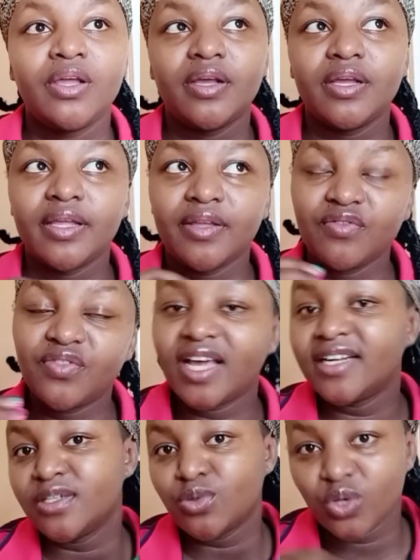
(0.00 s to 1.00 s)
if that
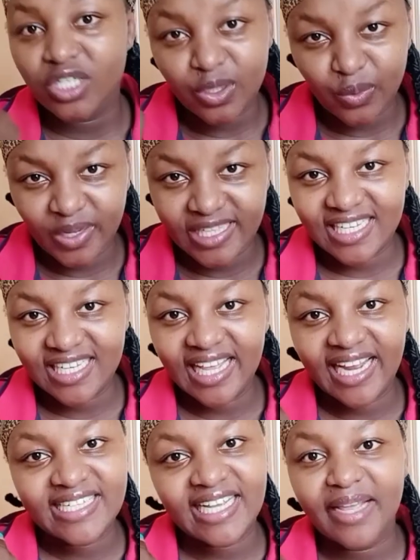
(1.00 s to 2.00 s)
is what he wants at that
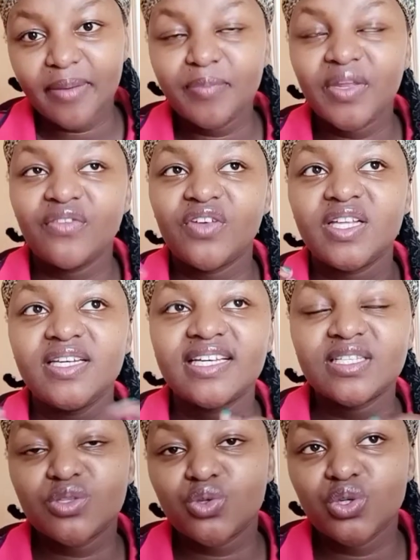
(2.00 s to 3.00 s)
time. If he
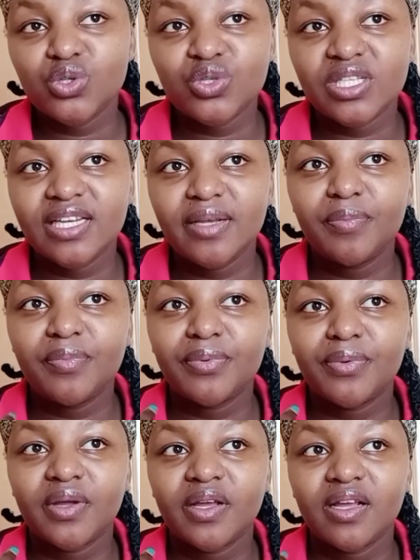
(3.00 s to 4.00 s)
doesn't want to sleep,
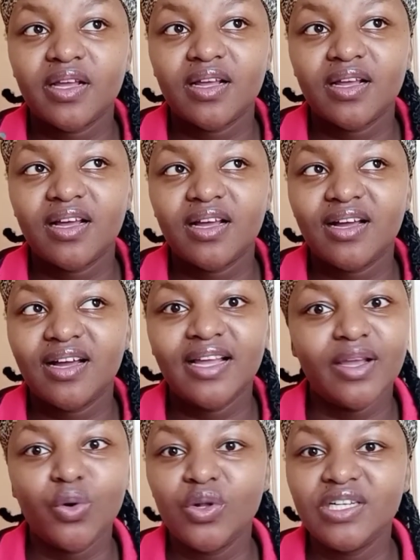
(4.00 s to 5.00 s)
I
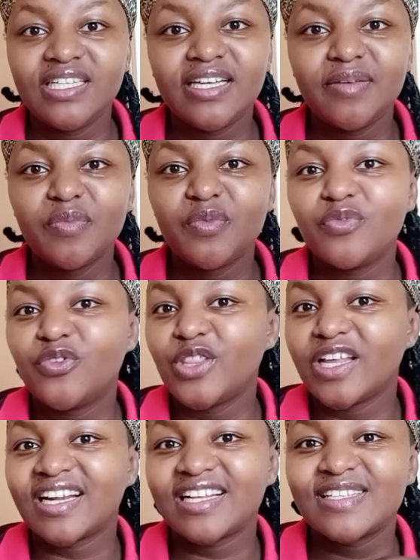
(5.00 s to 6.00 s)
hold him for the
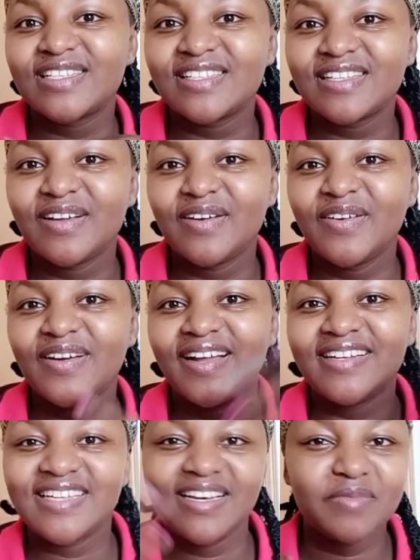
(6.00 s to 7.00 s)
rest
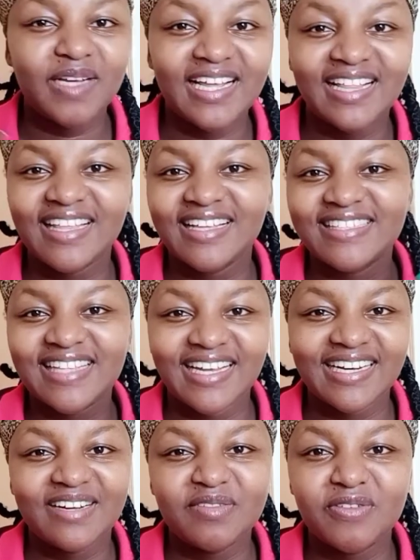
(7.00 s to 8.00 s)
until my other son
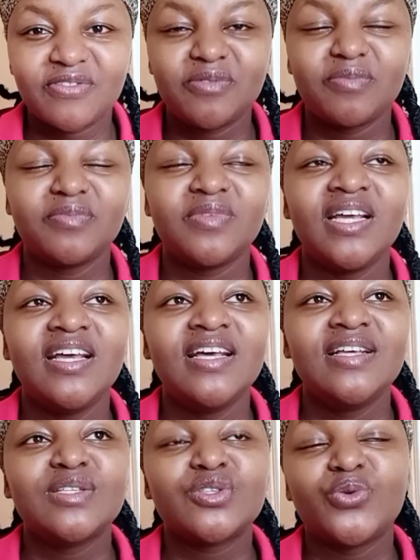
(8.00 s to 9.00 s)
comes from
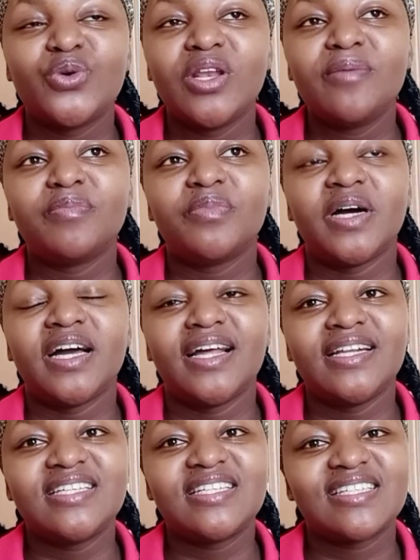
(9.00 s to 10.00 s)
school, but